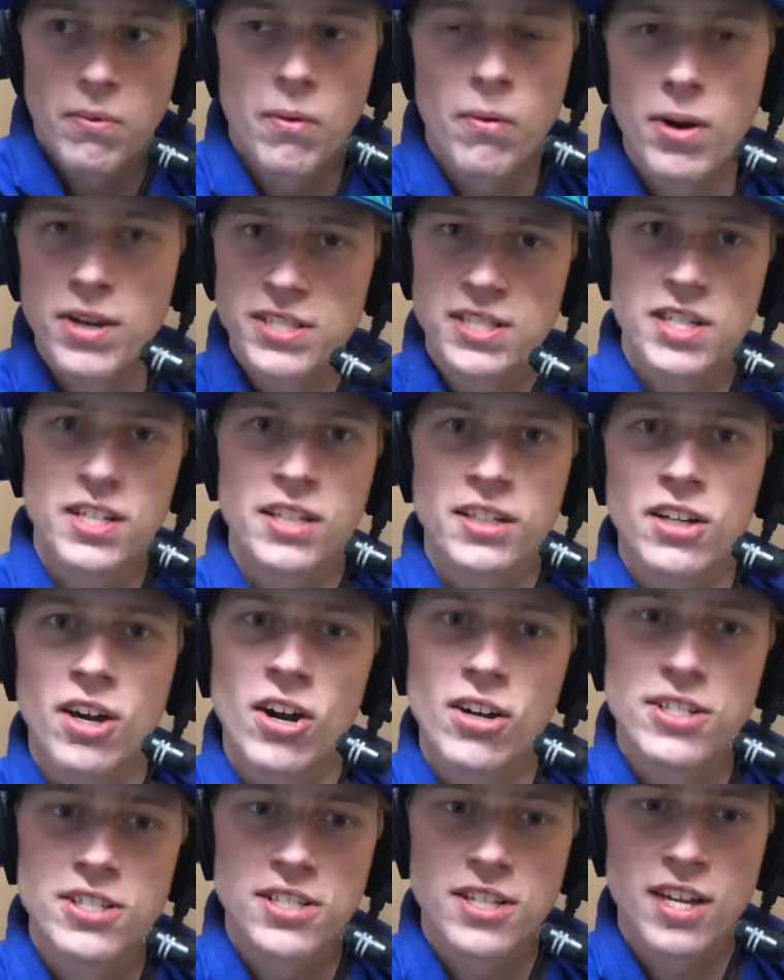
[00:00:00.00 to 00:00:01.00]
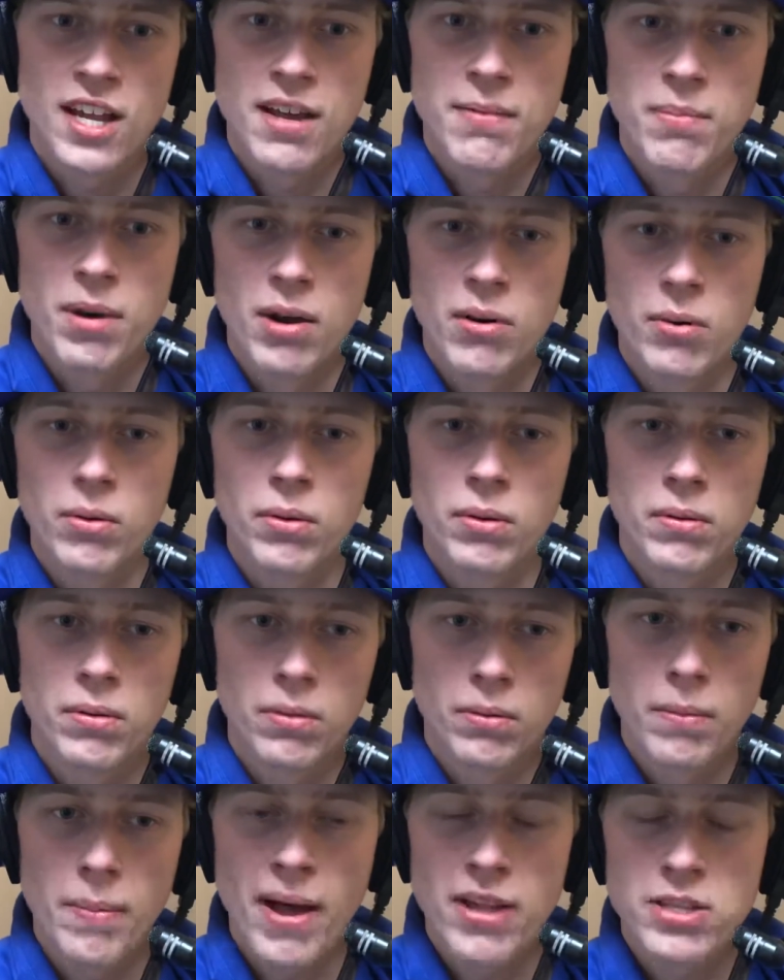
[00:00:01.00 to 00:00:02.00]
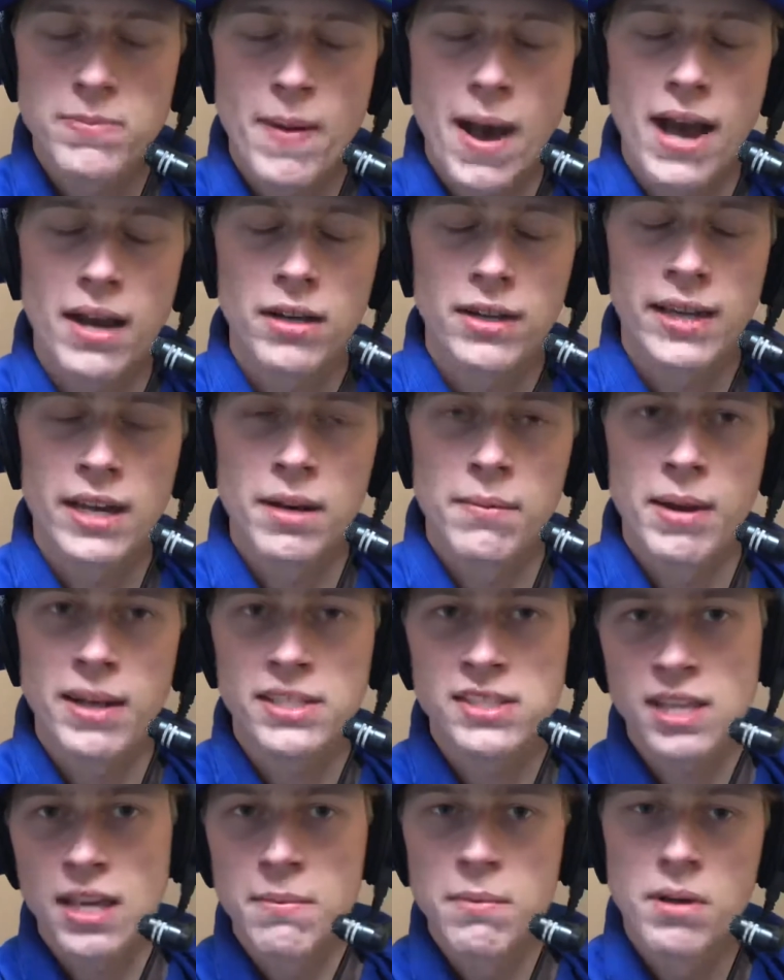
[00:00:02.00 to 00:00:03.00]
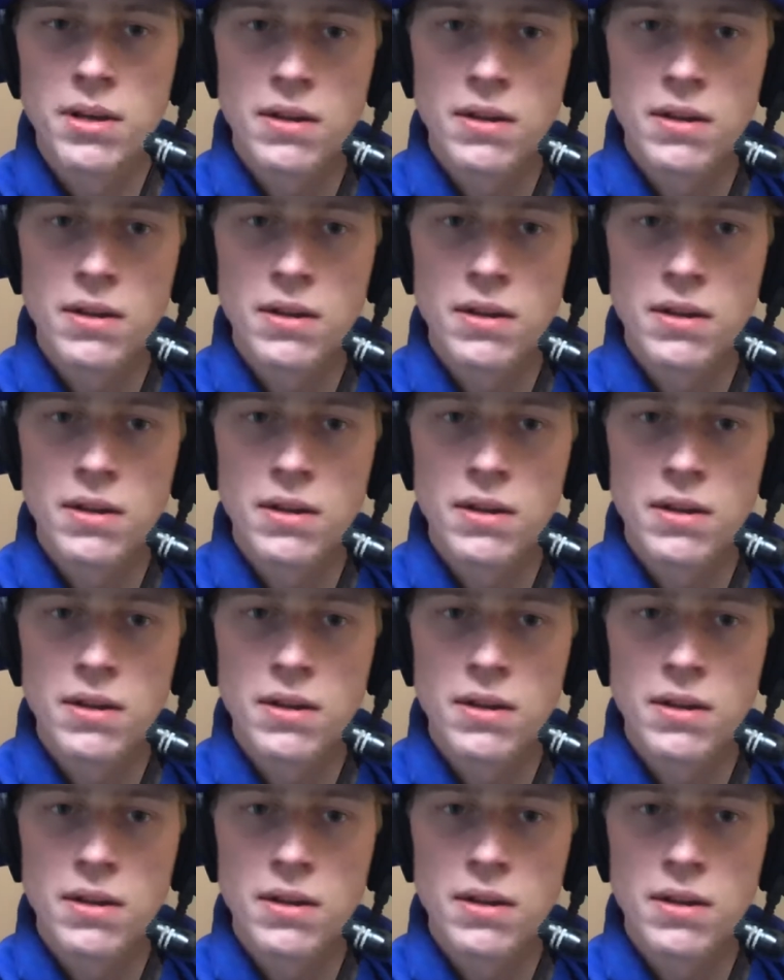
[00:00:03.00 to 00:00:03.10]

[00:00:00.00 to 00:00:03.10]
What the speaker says: wasn't in the cards today. But we'll bounce back and get them next game.